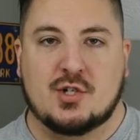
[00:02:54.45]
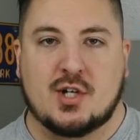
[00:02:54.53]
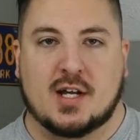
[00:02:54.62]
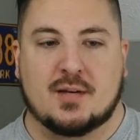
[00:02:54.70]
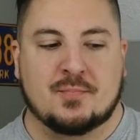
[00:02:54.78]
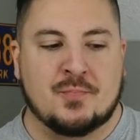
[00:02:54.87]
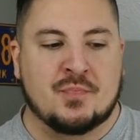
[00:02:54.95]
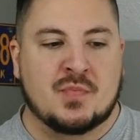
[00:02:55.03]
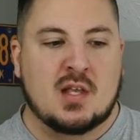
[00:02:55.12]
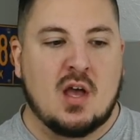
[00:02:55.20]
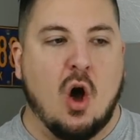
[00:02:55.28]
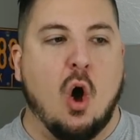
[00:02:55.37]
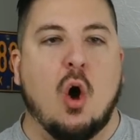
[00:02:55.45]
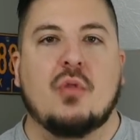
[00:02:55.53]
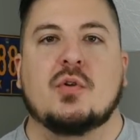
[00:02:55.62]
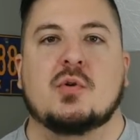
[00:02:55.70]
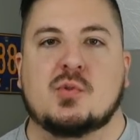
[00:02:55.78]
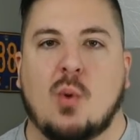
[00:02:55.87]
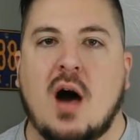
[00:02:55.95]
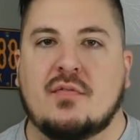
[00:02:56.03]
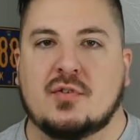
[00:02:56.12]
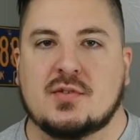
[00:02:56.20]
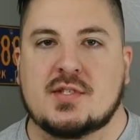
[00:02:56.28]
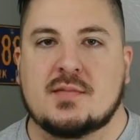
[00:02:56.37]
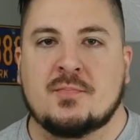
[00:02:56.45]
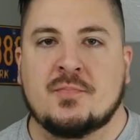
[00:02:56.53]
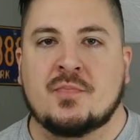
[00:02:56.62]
chicken on those waffles.